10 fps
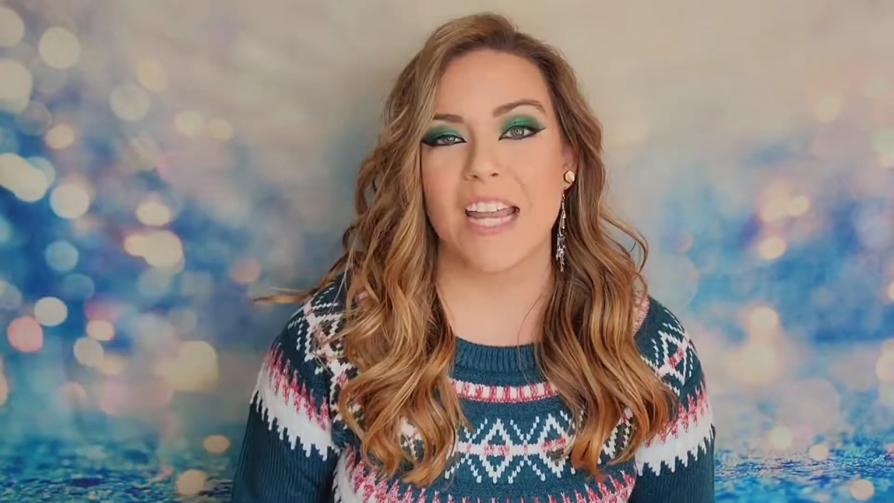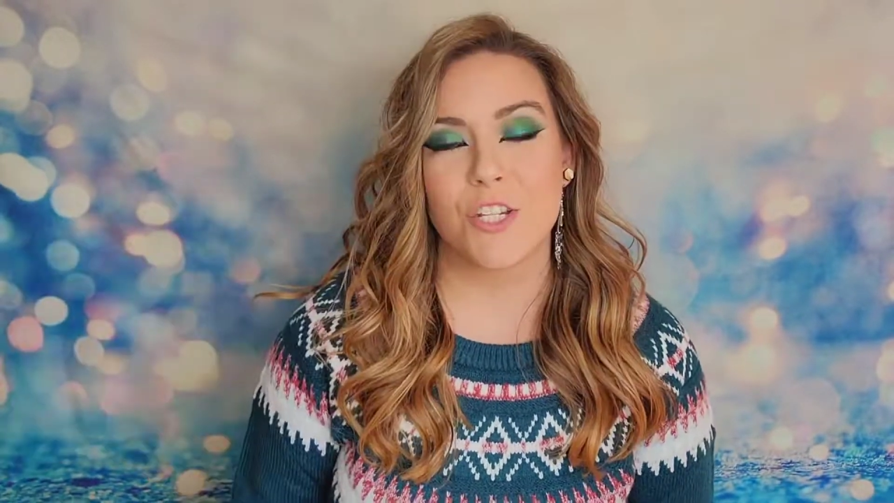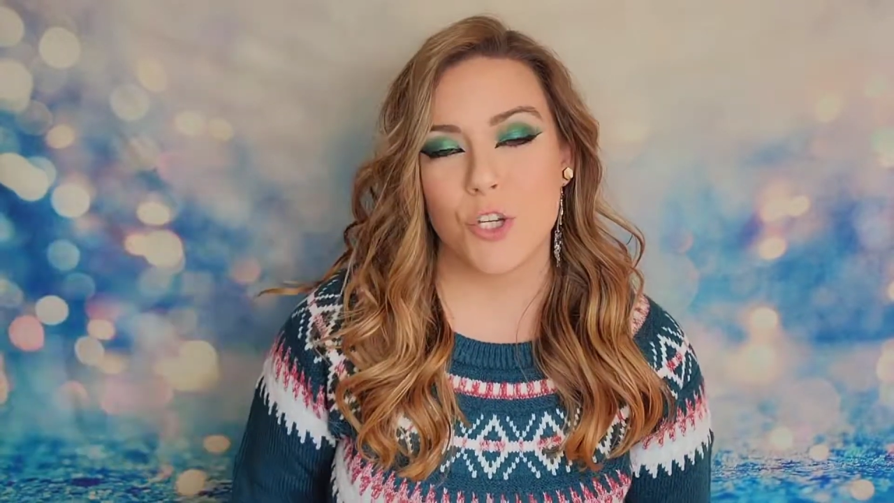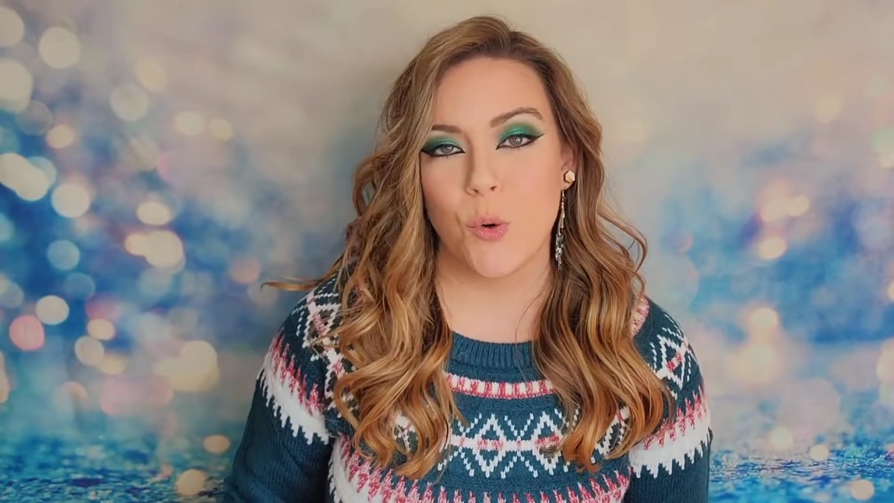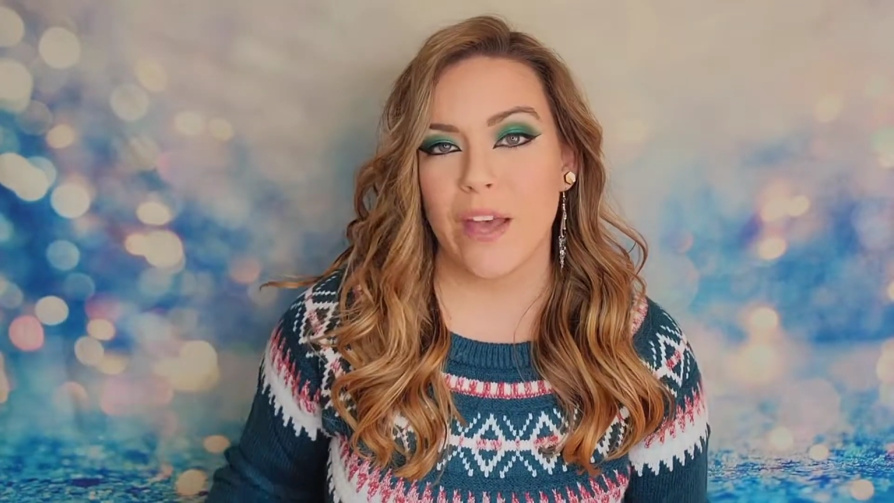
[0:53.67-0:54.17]
I
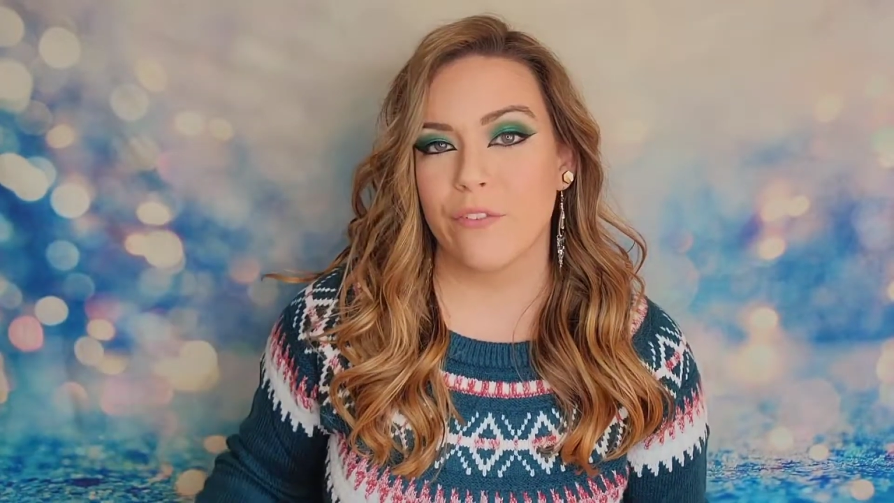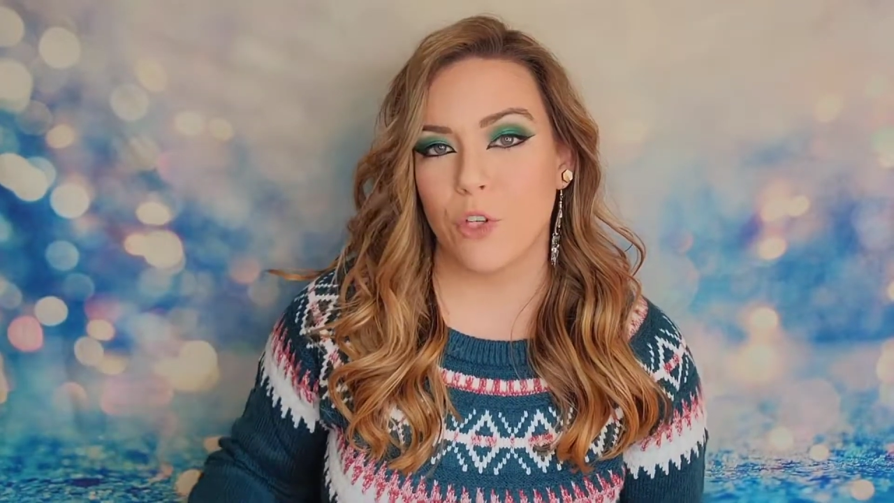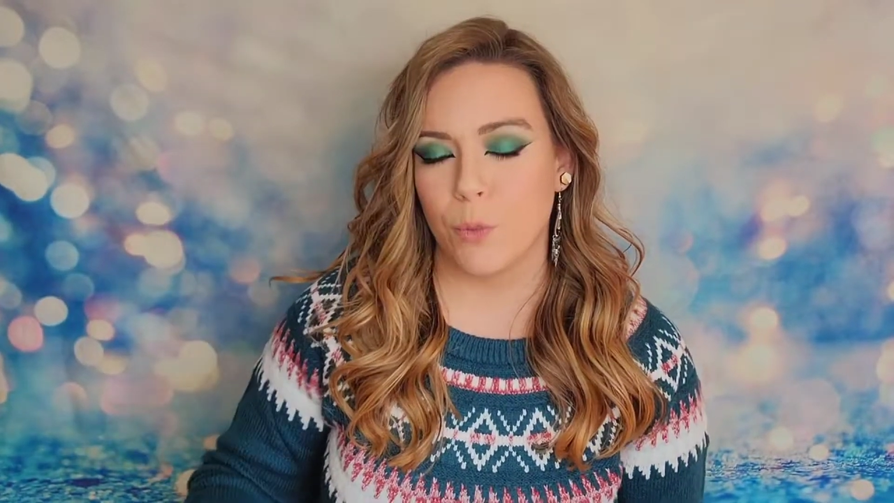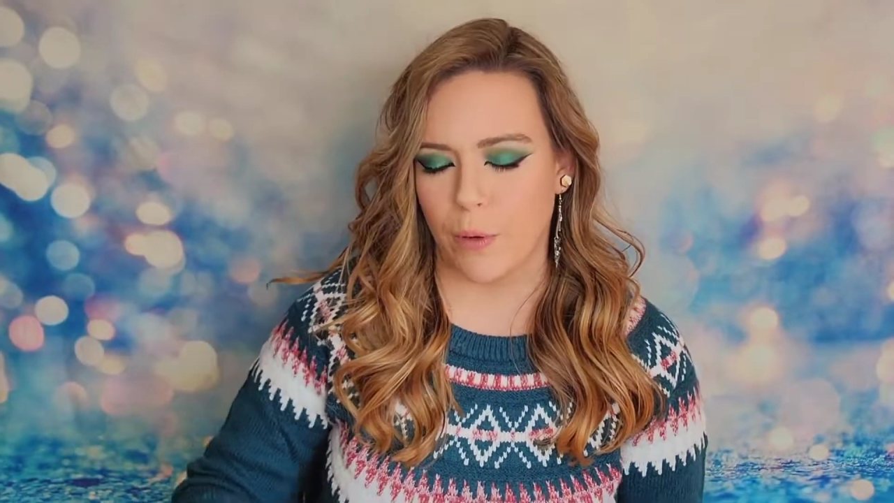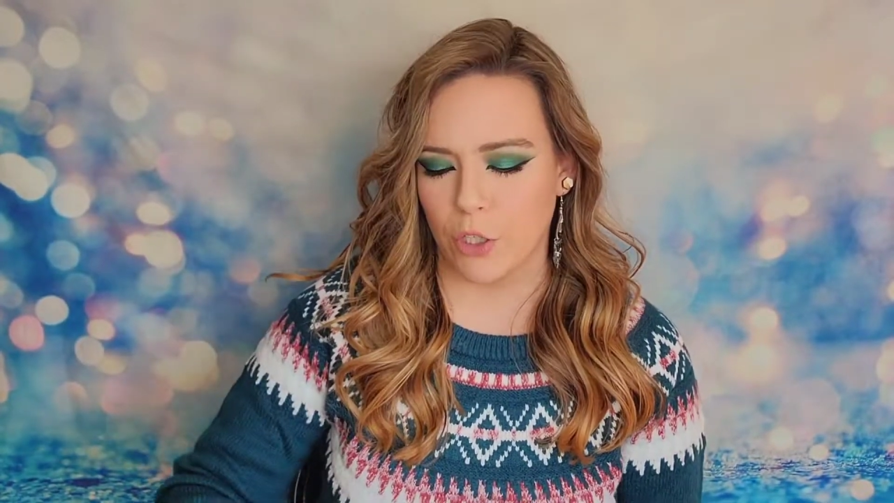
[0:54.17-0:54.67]
do have
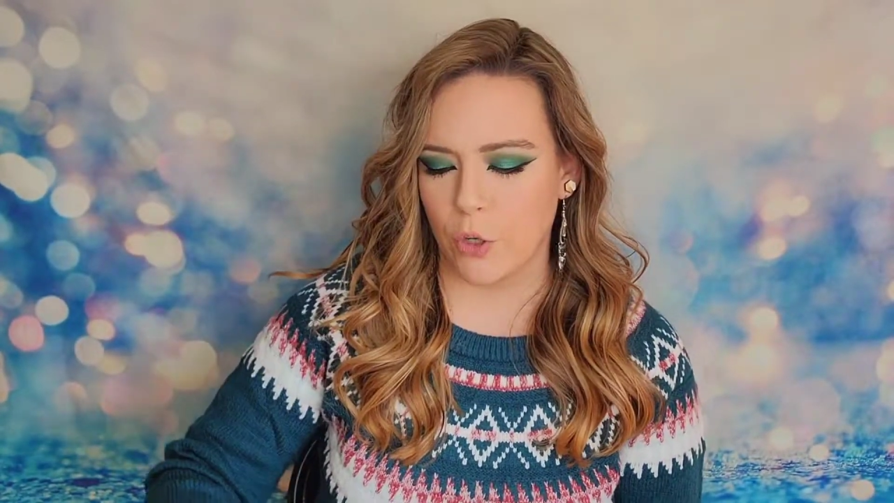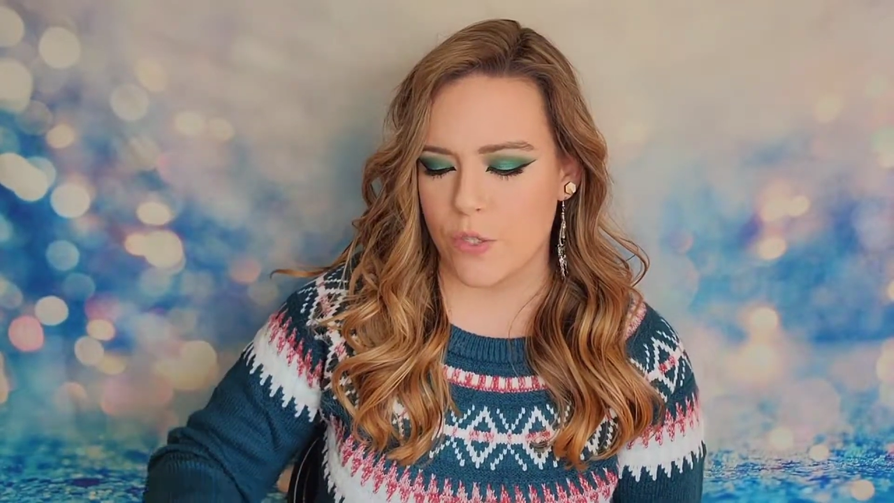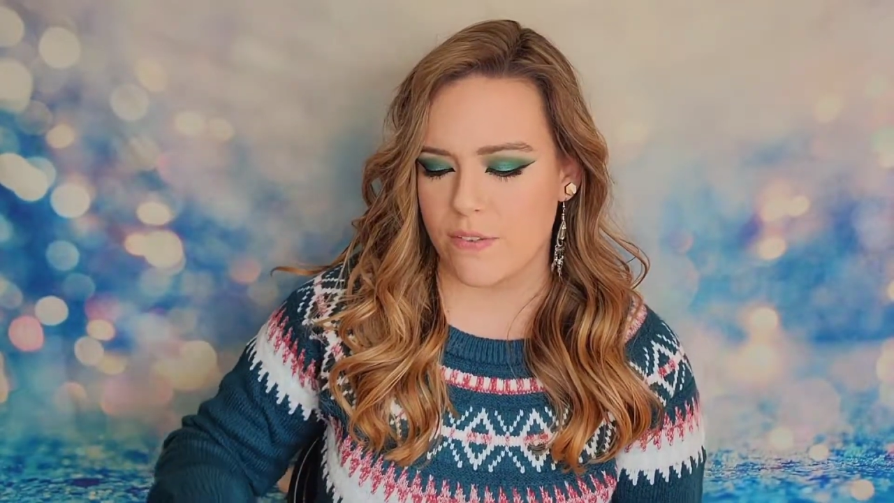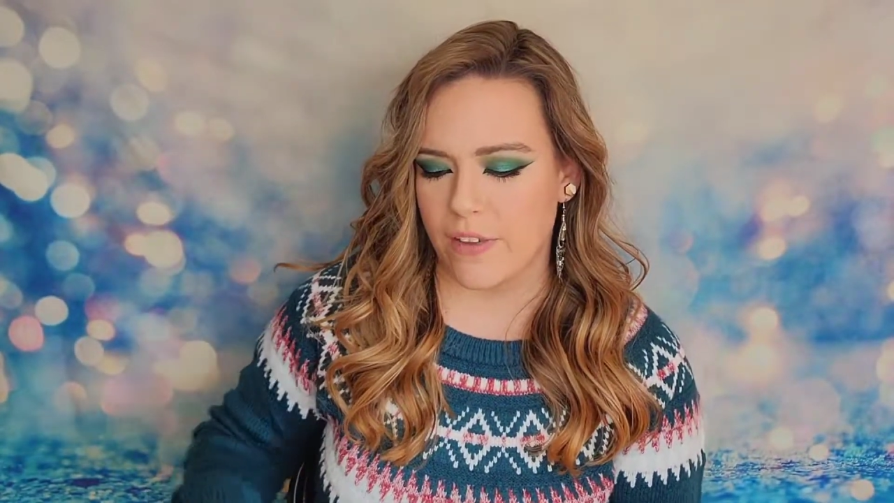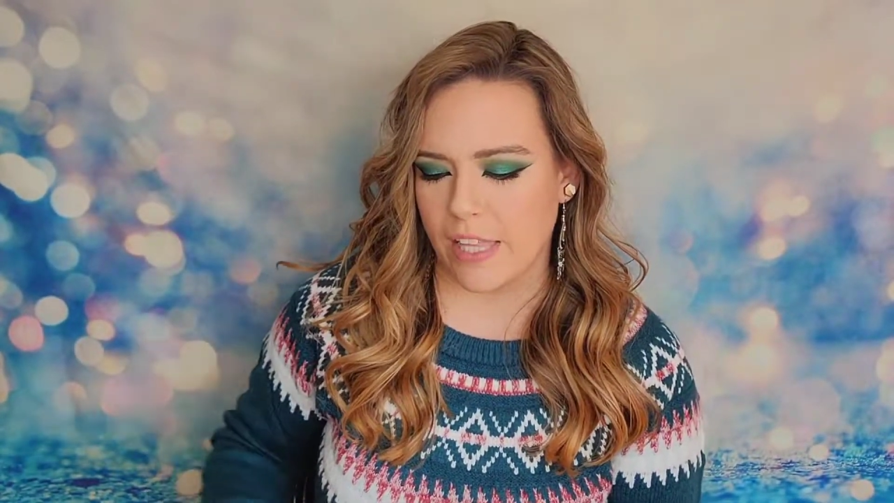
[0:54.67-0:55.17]
coupon
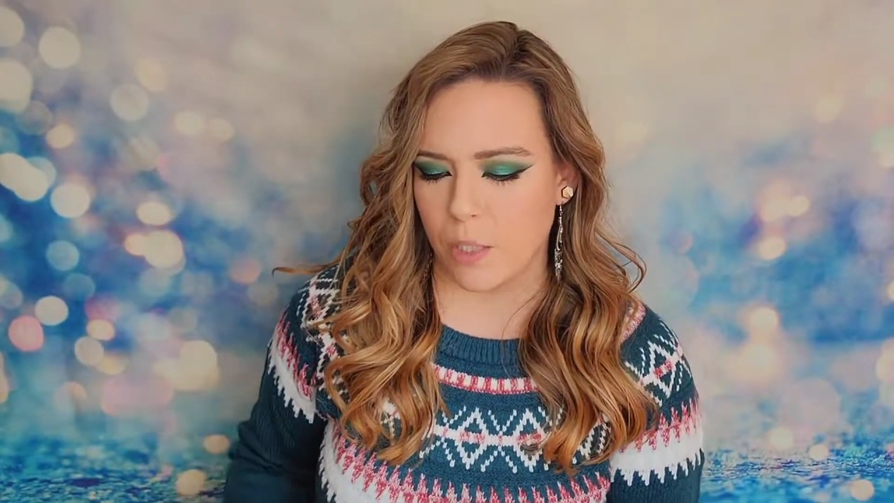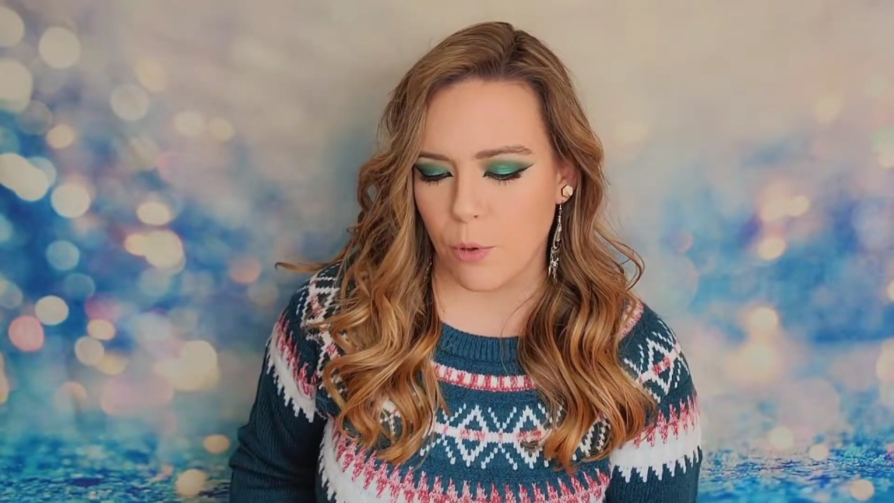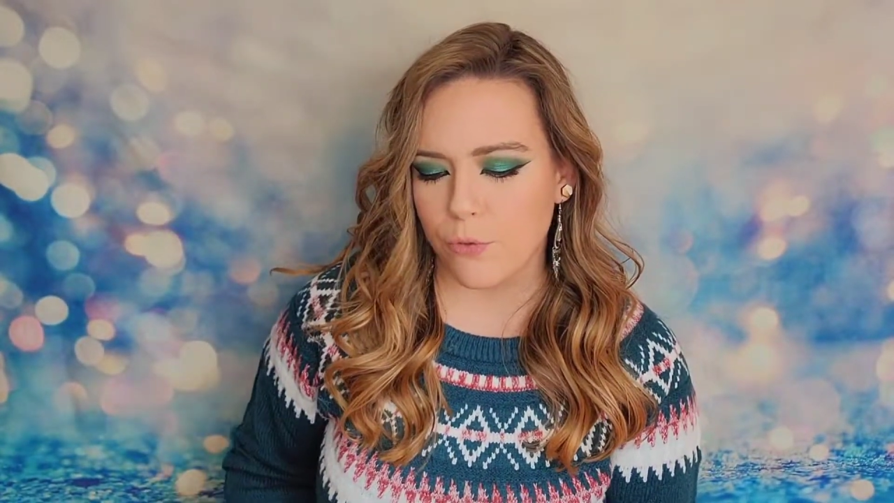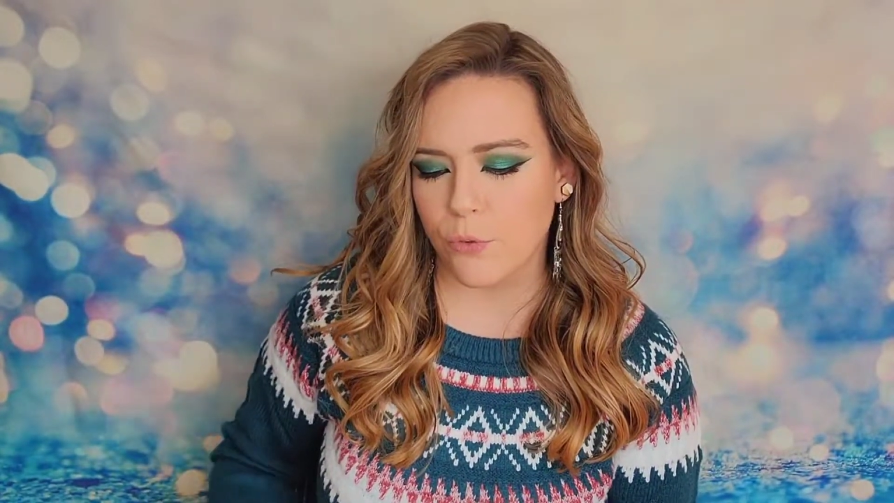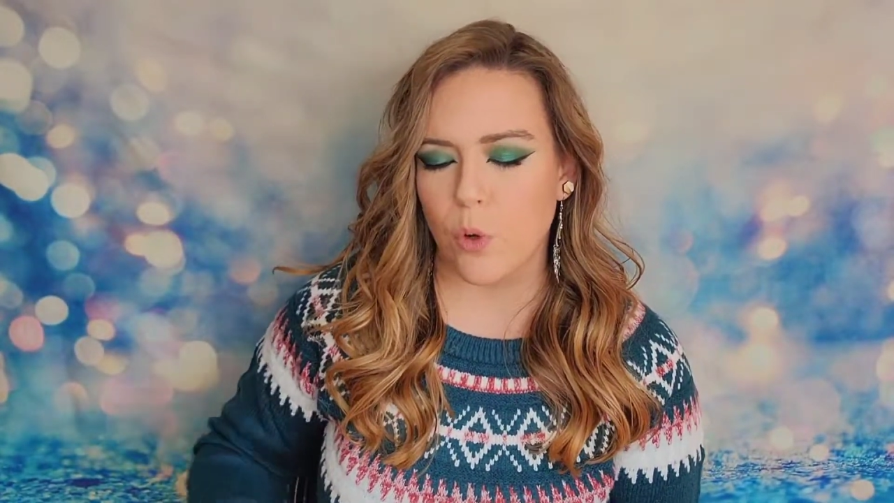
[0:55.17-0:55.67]
codes
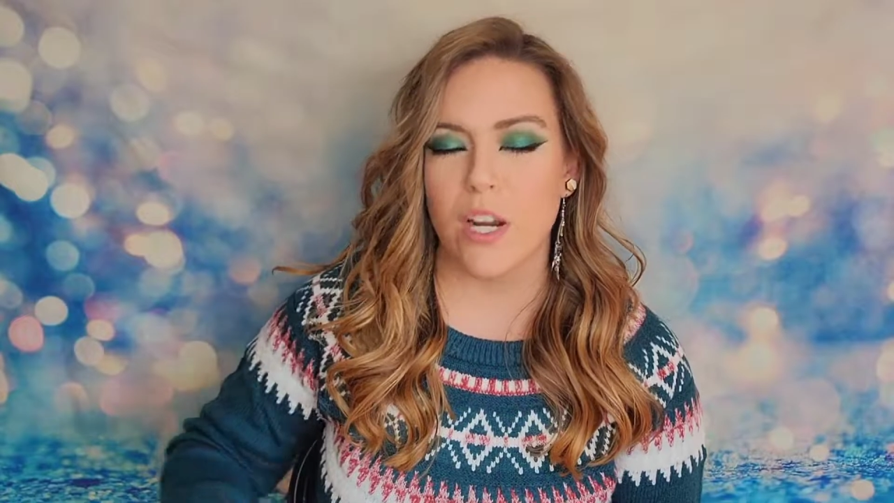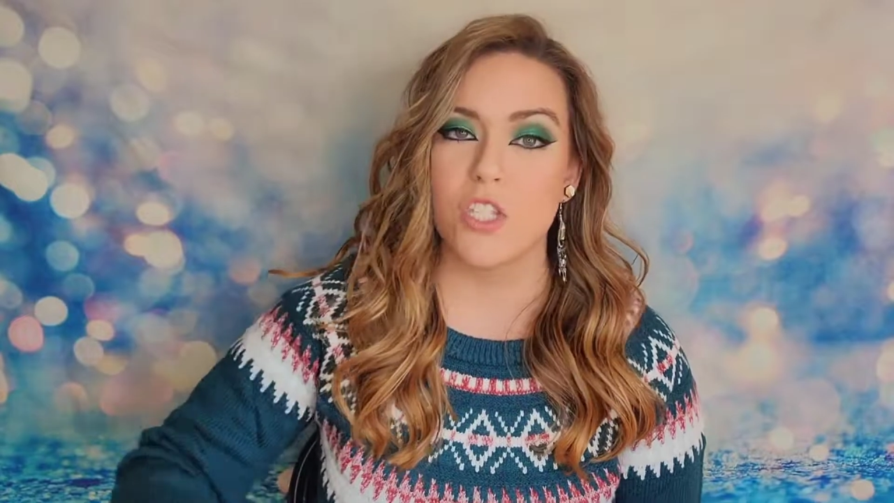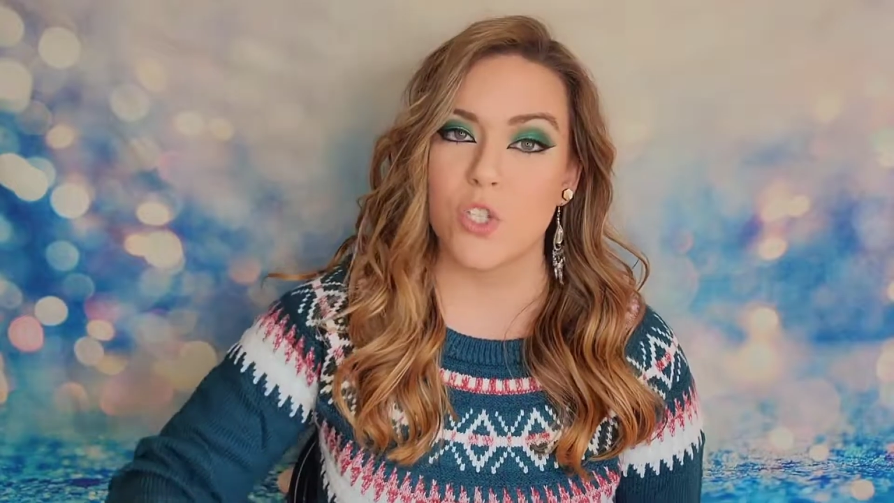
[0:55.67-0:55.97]
available for it,